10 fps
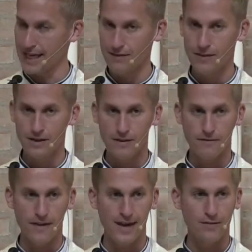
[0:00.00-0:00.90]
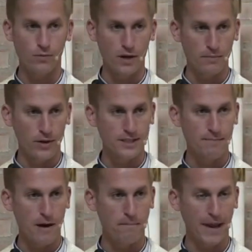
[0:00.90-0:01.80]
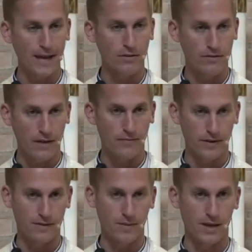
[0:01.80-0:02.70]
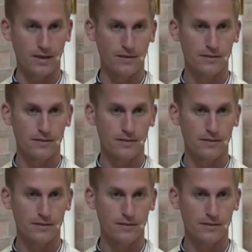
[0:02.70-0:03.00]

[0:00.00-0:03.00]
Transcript: even in the face when it brings about pain or suffering to me.